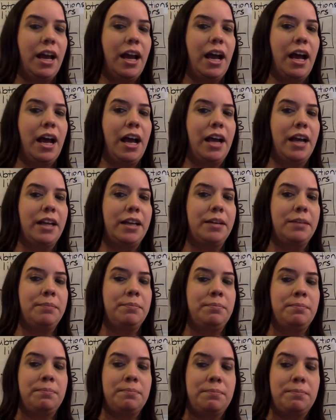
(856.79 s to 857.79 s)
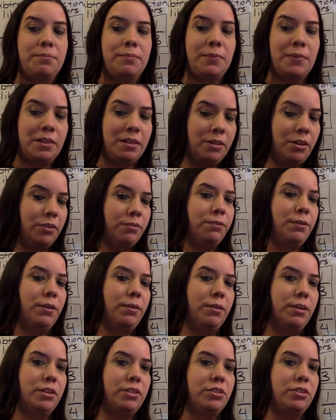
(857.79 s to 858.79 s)
I look
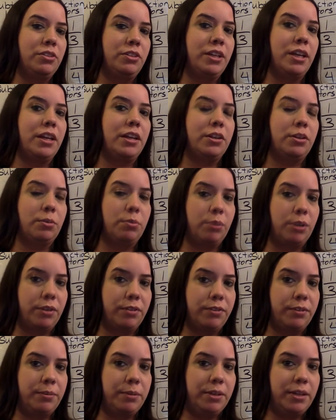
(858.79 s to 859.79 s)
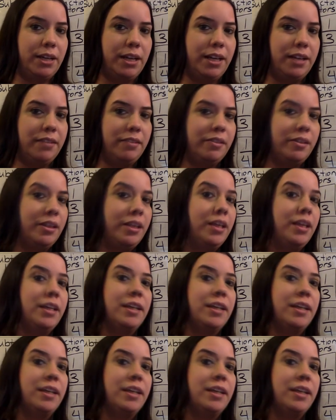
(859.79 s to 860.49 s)
forward to getting your work from you guys.